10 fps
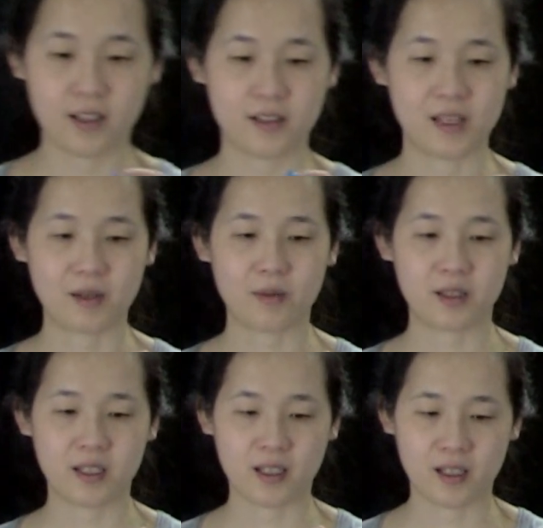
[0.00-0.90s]
So I'm going to
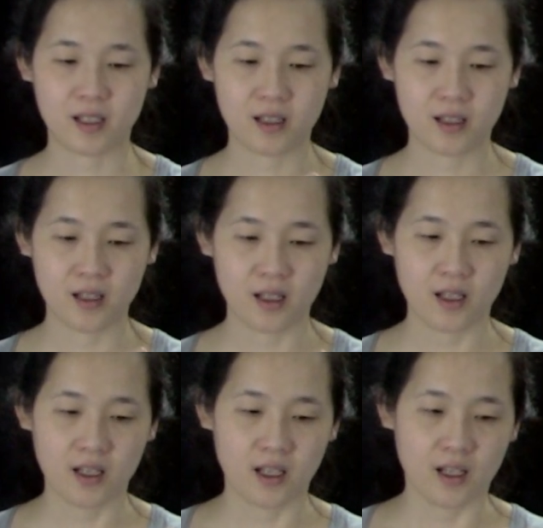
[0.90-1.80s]
put the
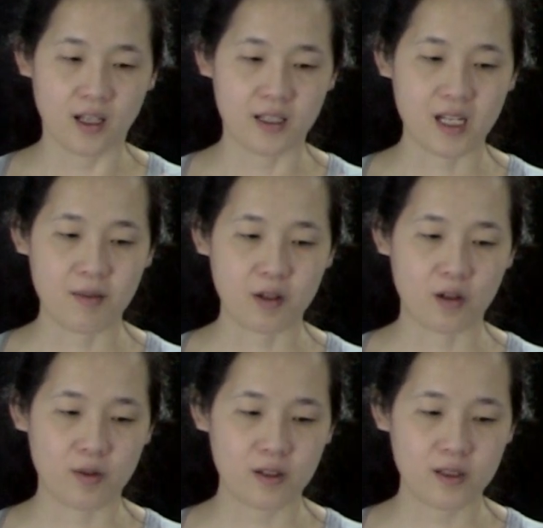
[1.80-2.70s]
atomic
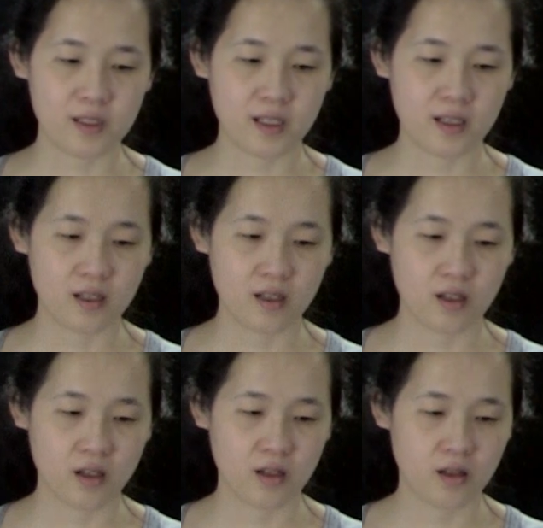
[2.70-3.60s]
orbitals
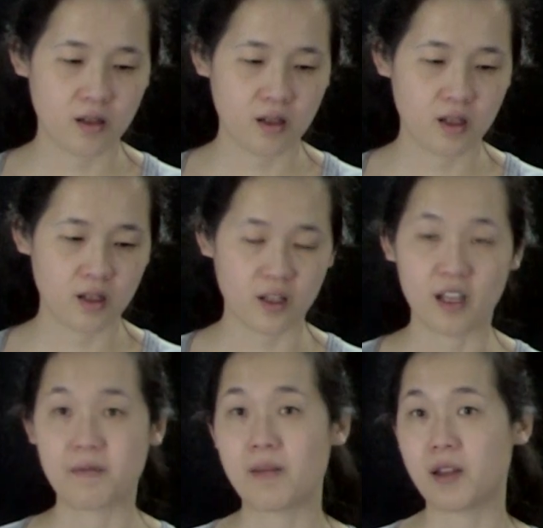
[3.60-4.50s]

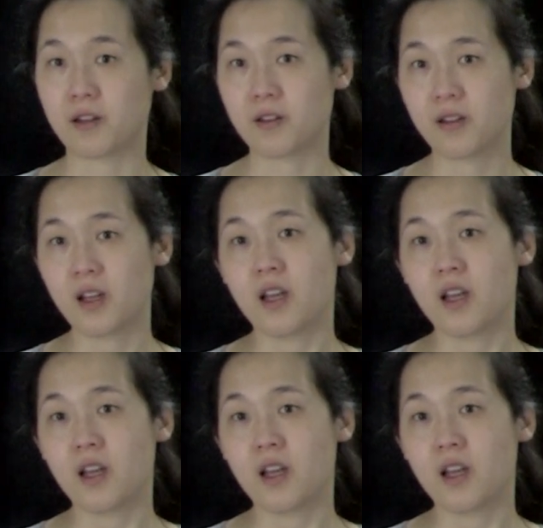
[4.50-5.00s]
of my metal.